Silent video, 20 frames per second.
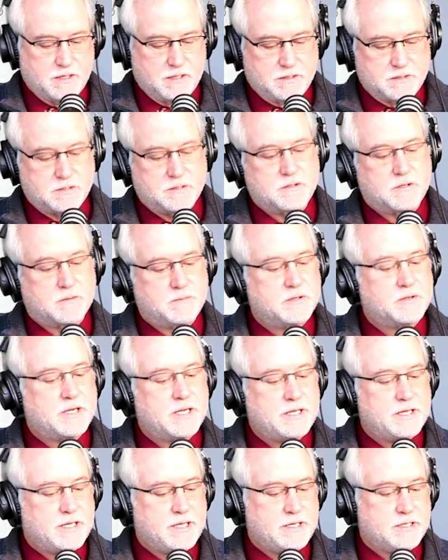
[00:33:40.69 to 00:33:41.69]
So they're
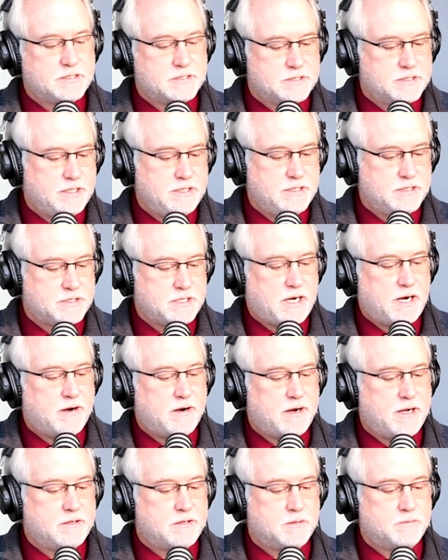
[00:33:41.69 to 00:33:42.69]
building these in this
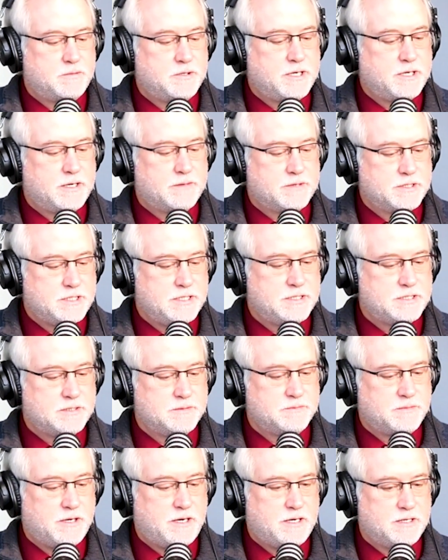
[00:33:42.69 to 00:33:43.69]
area, and they're putting in
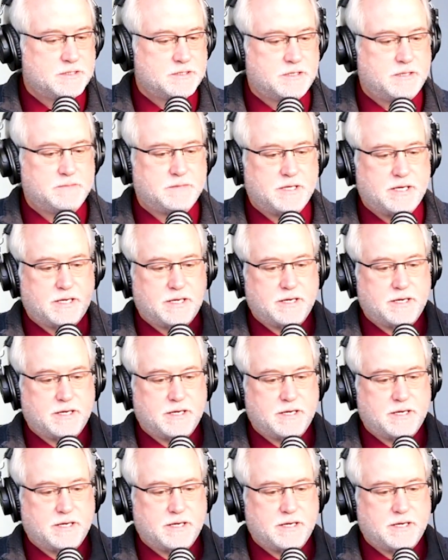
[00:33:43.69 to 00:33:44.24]
retention ponds. And I'm like,